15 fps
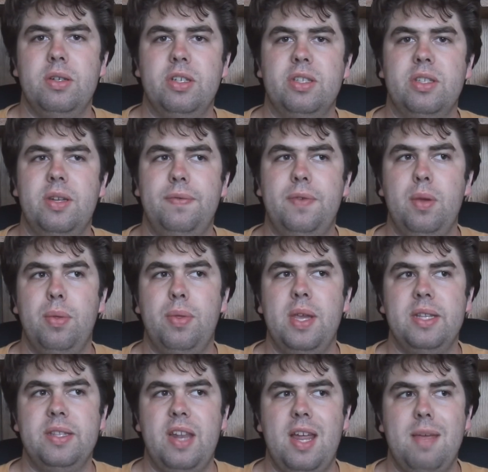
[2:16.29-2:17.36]
Just a few
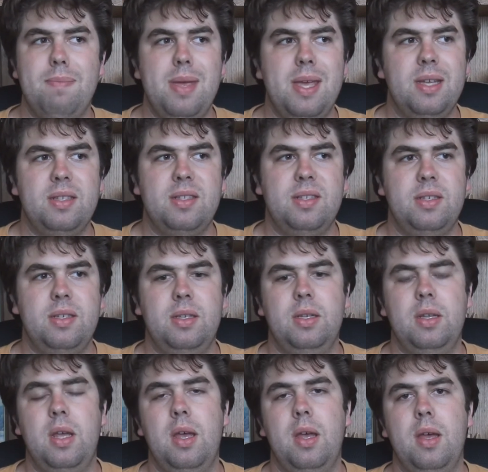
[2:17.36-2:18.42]
things that I
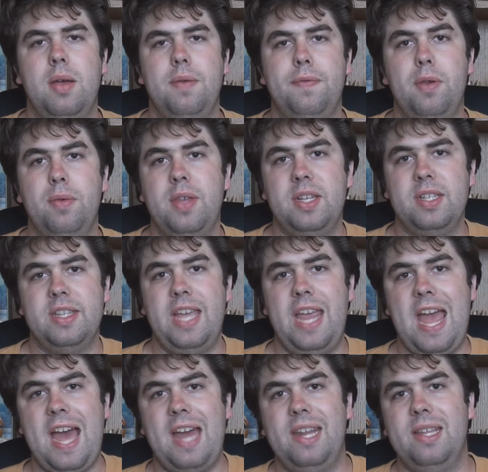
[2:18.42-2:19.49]
missed, a few things that
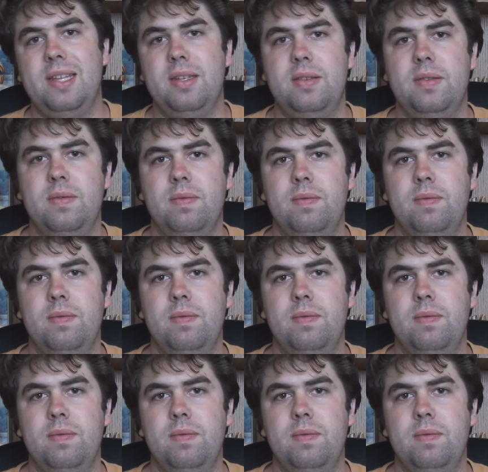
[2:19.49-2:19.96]
they added